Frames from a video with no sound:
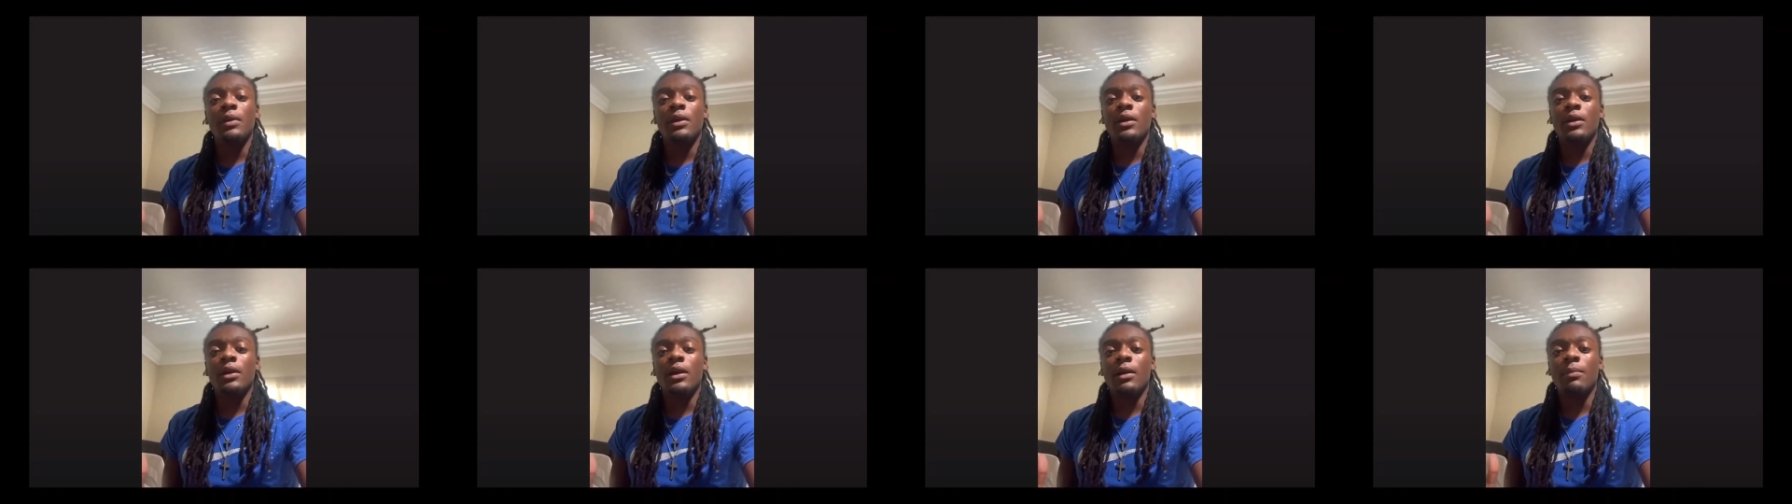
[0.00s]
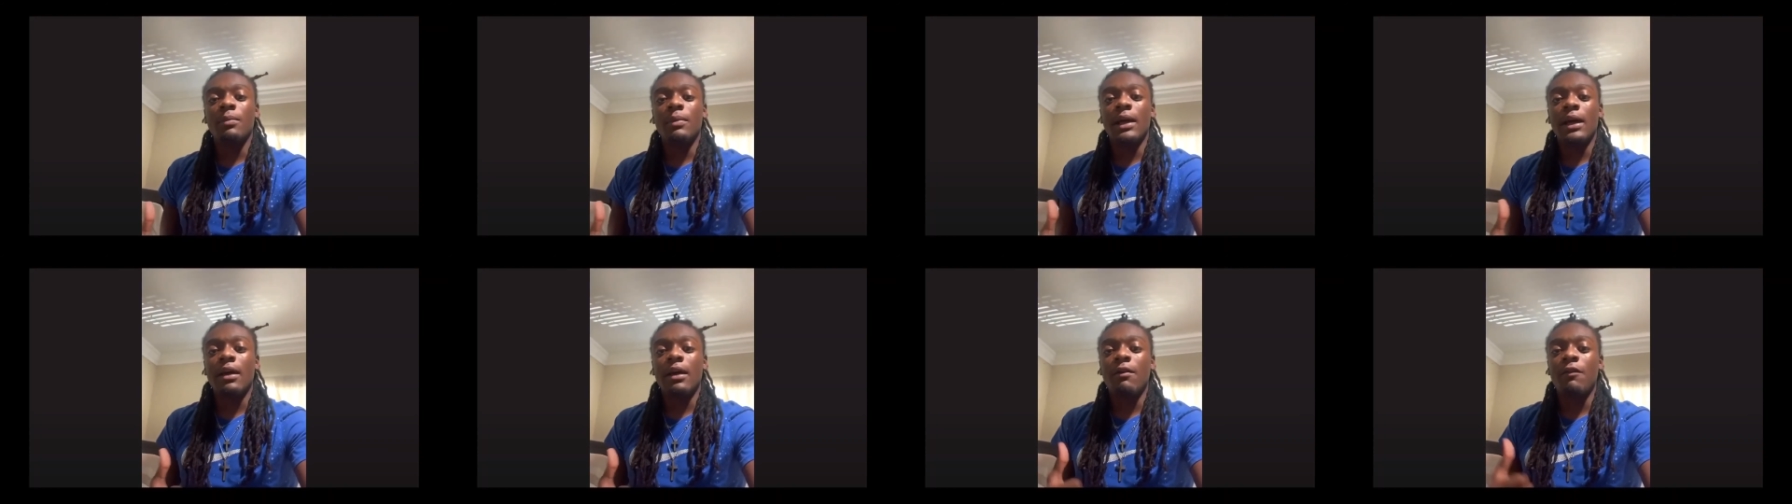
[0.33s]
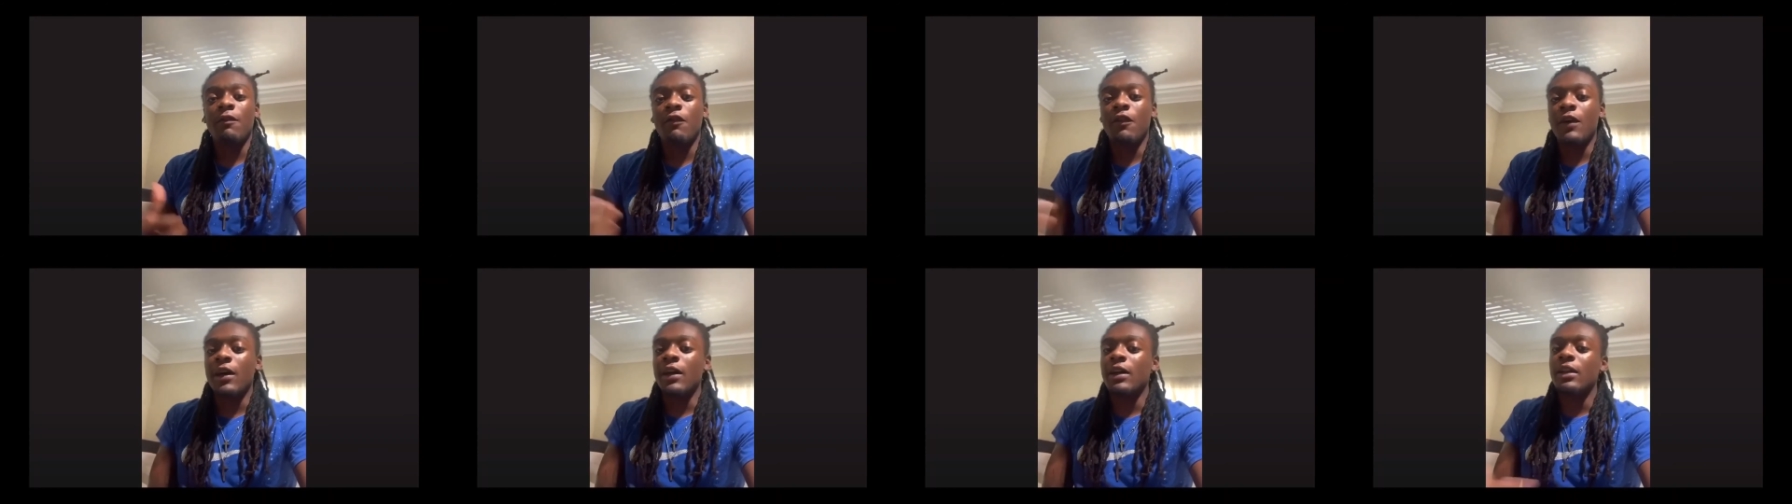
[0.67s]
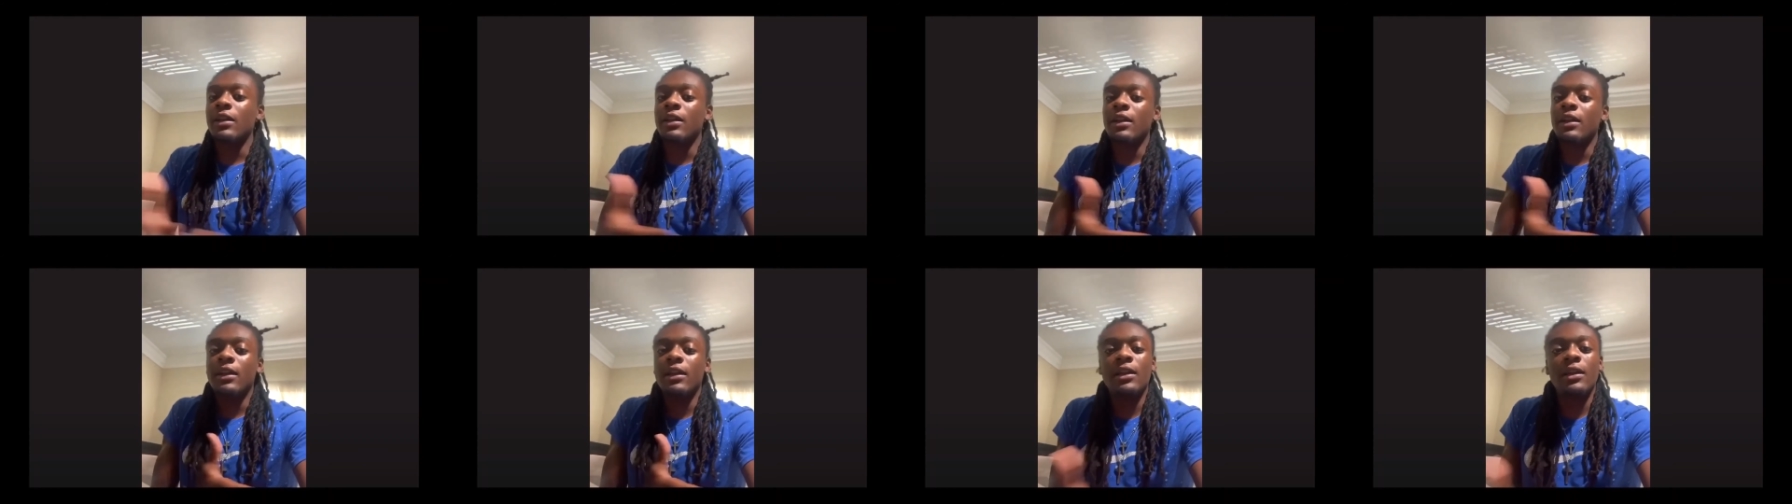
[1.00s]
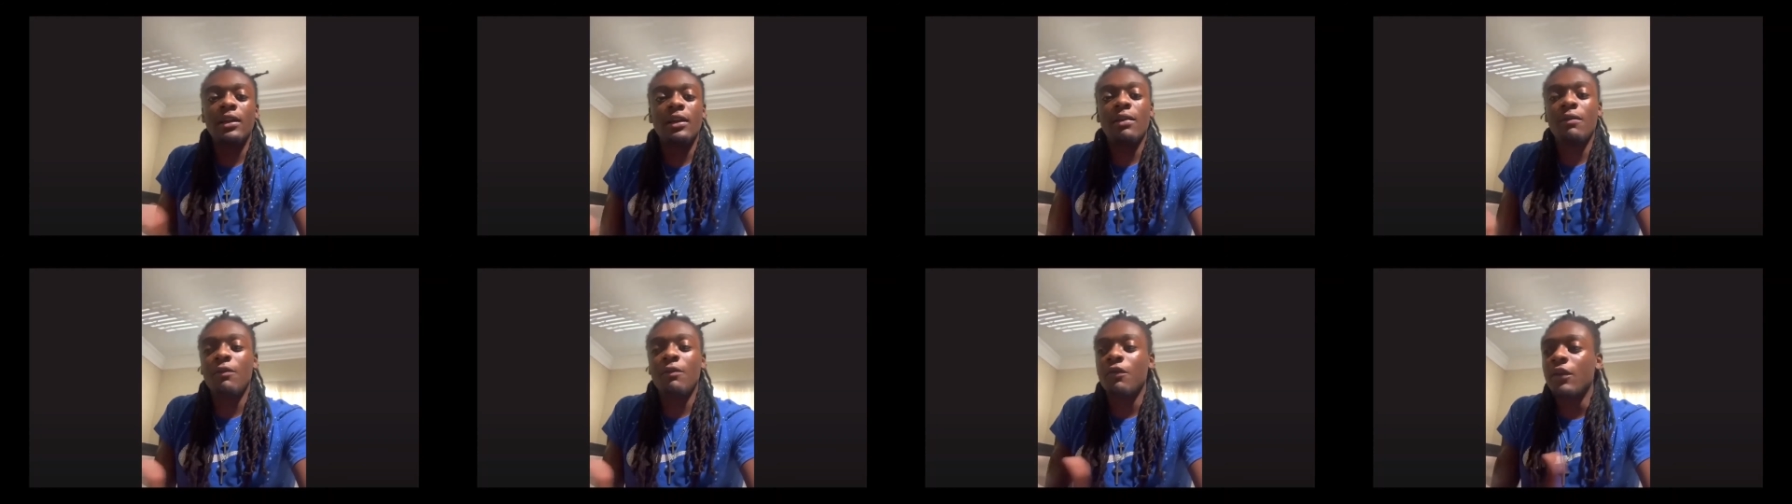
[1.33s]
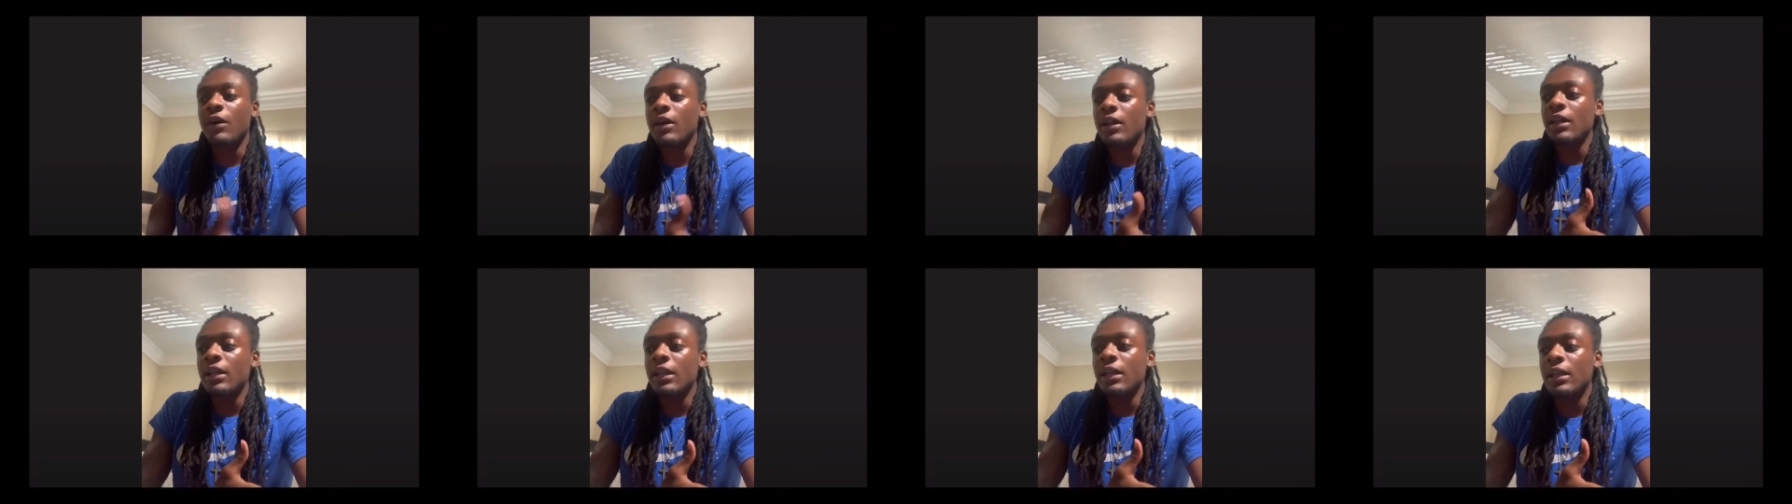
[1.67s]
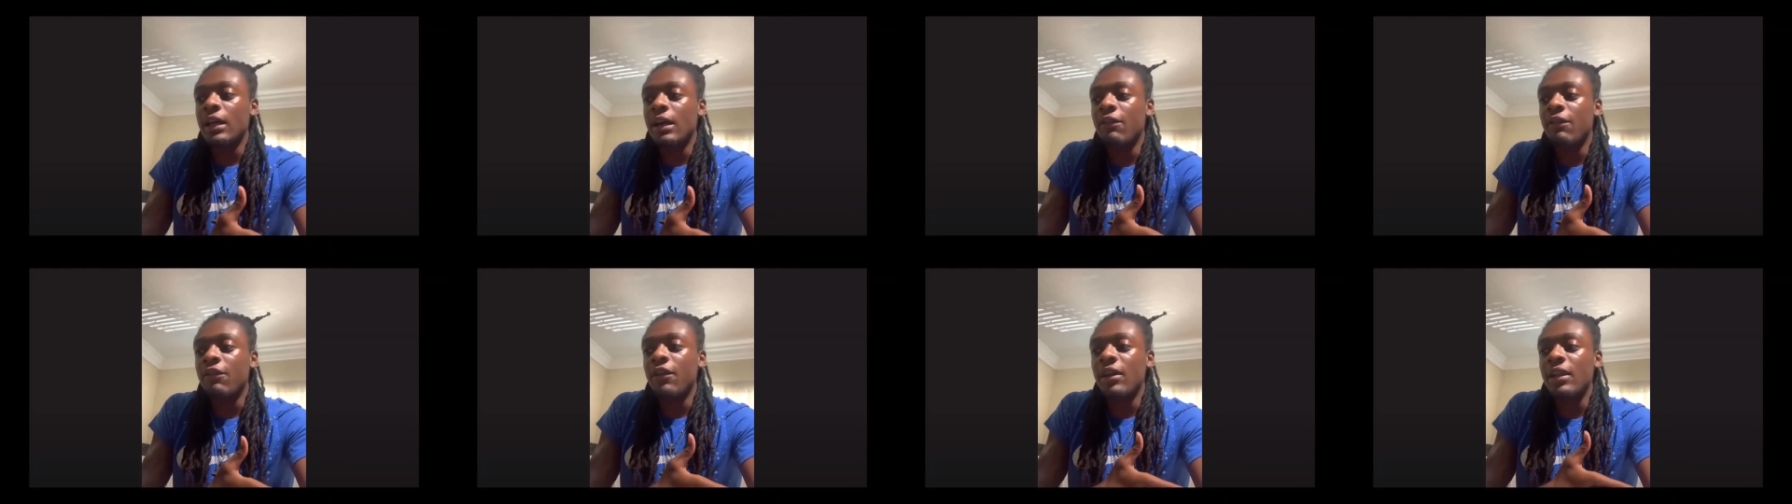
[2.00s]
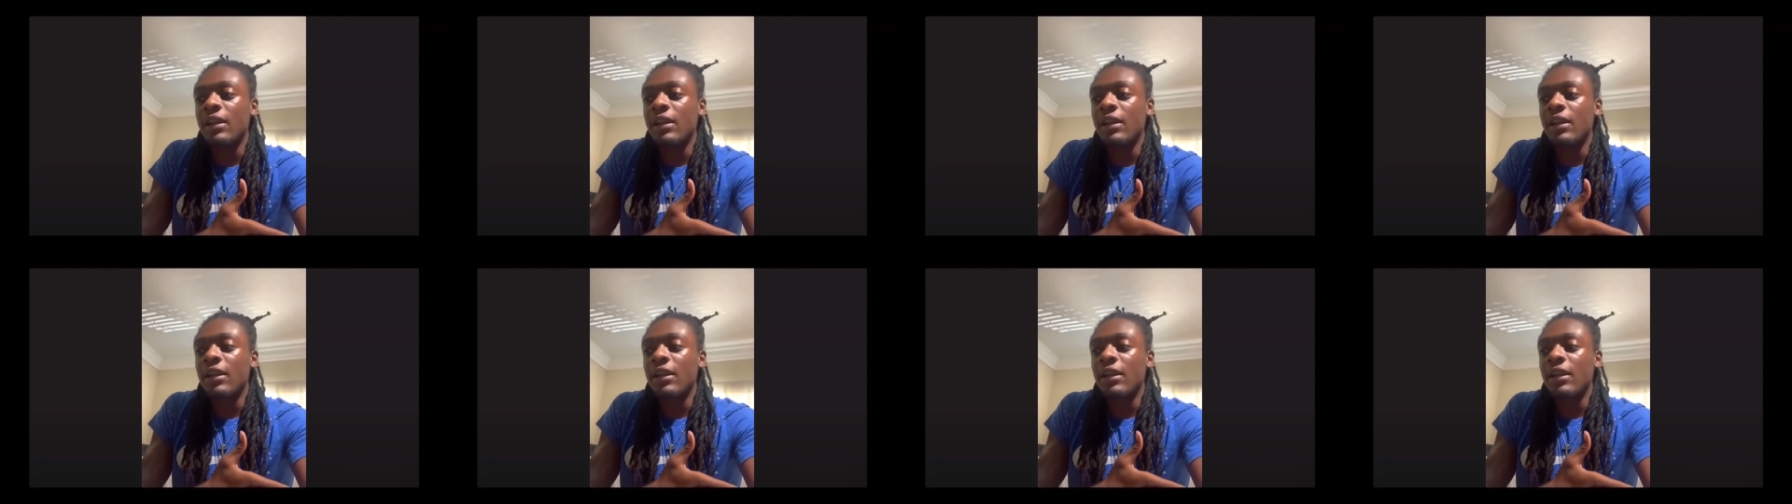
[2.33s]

I'm like, I'm finally here. I finally